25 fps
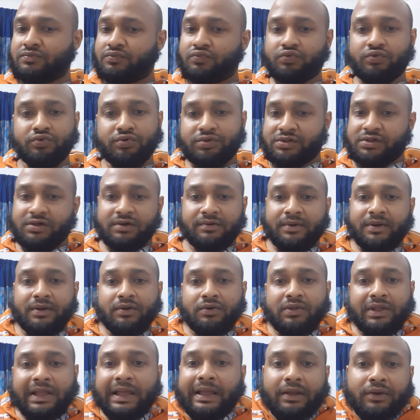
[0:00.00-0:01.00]
whichever
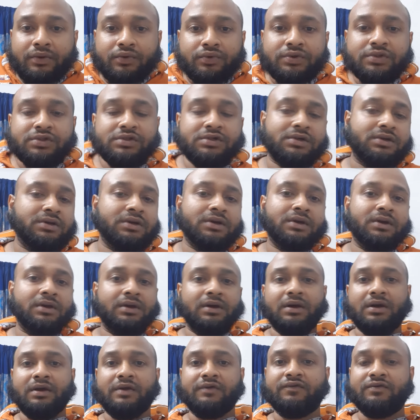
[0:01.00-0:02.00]
your language.
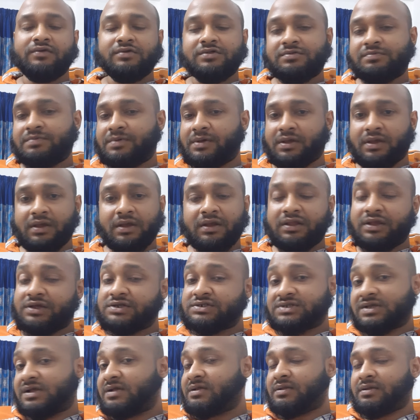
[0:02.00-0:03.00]
If you speak
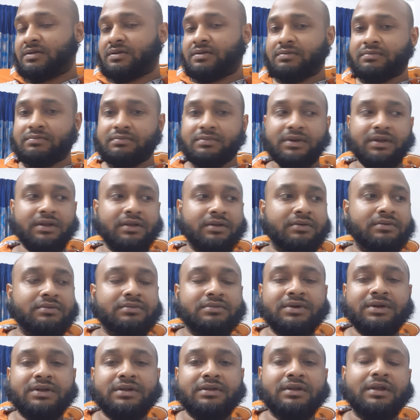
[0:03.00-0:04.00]
English, then
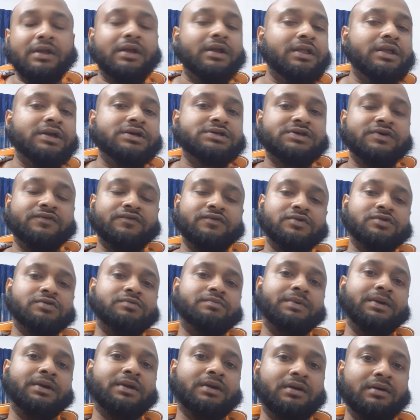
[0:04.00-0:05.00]
read in English. If you
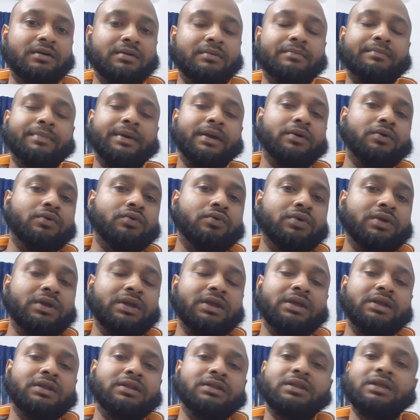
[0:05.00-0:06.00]
speak Bengali,
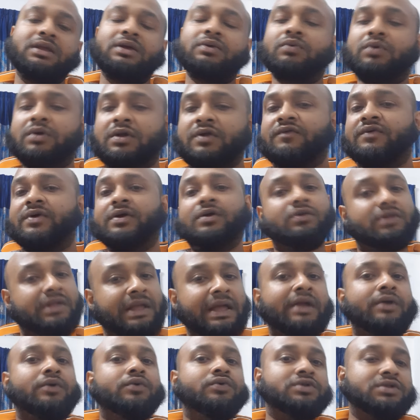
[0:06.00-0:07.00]
Hindi, whatever your
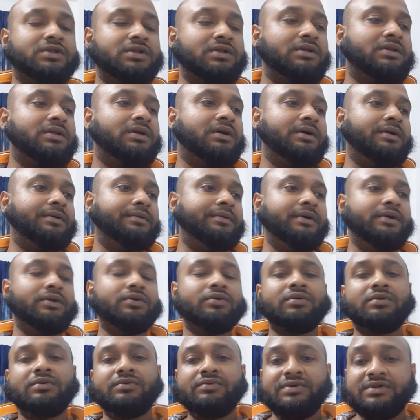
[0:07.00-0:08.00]
language,
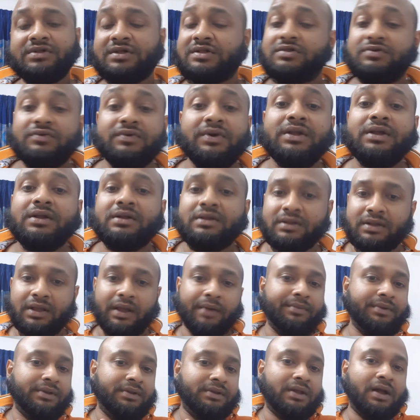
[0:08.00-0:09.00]
we just read it. I
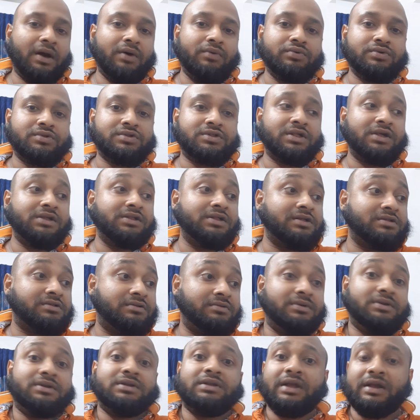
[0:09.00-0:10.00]
mean, I would say just
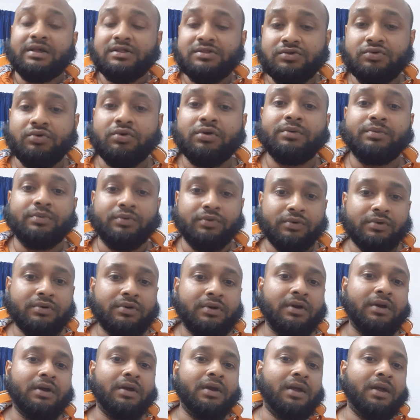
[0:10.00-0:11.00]
read it like a
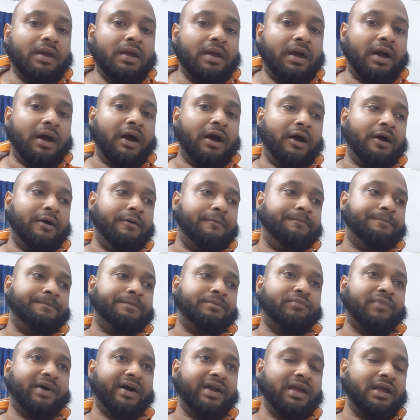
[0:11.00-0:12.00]
storybook.
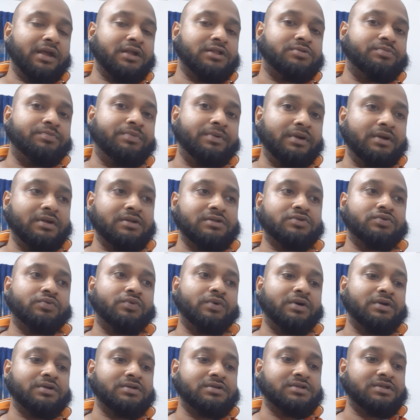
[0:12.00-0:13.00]
My experience
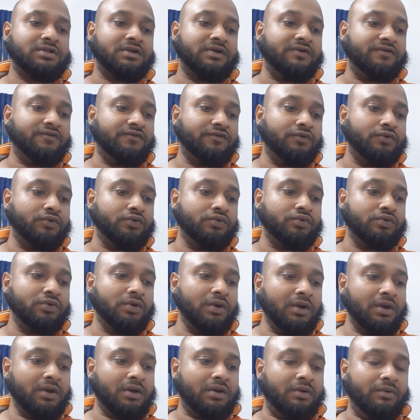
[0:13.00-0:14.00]
was, if
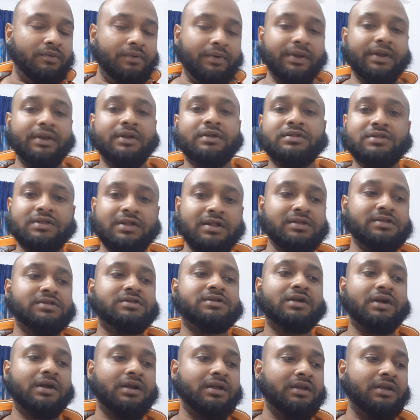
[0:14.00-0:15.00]
you read it
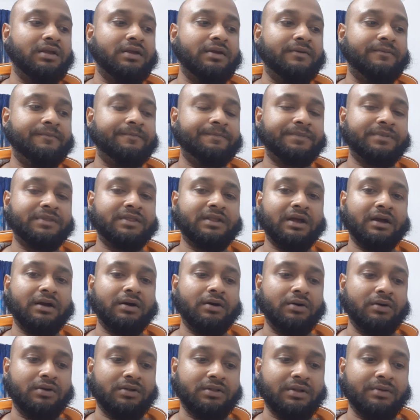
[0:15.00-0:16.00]
sincerely,
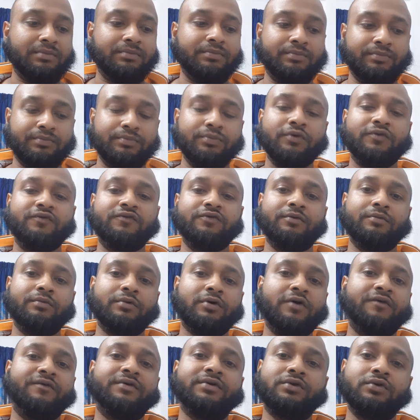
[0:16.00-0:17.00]
the book from
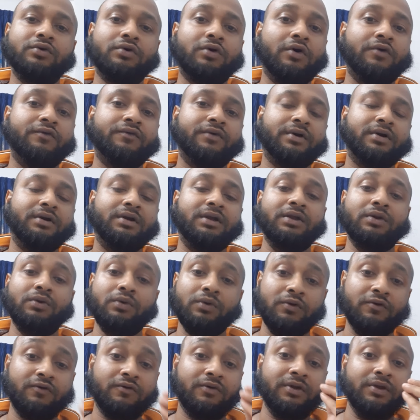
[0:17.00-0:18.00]
cover to cover, you
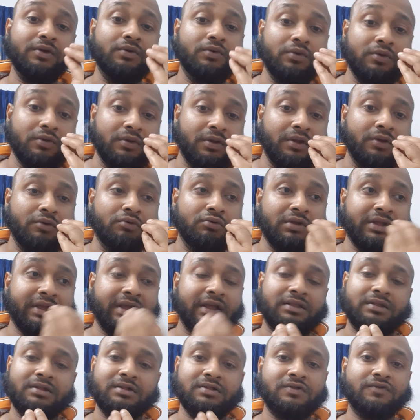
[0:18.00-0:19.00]
will
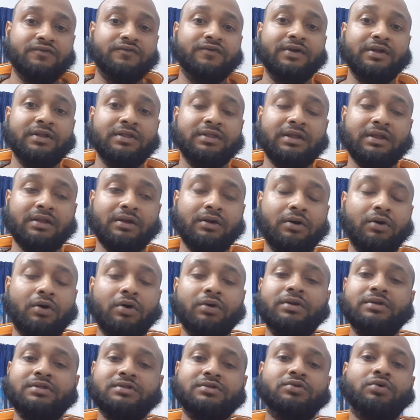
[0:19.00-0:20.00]
get this feel that
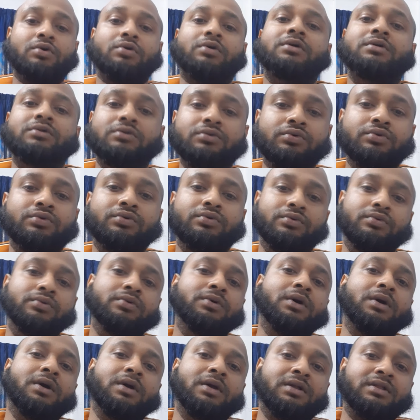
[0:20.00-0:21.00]
God is talking to you.
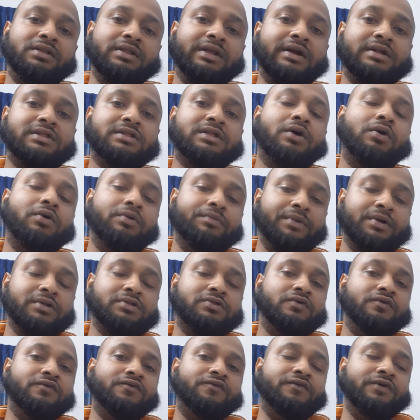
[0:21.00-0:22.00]
That's how it
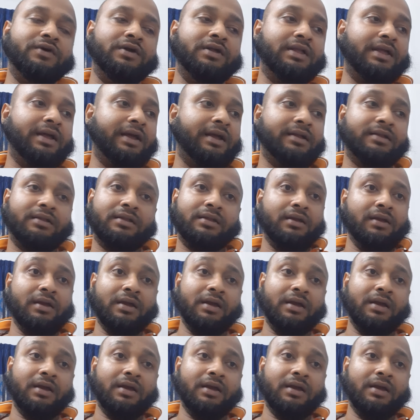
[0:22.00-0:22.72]
makes you feel, and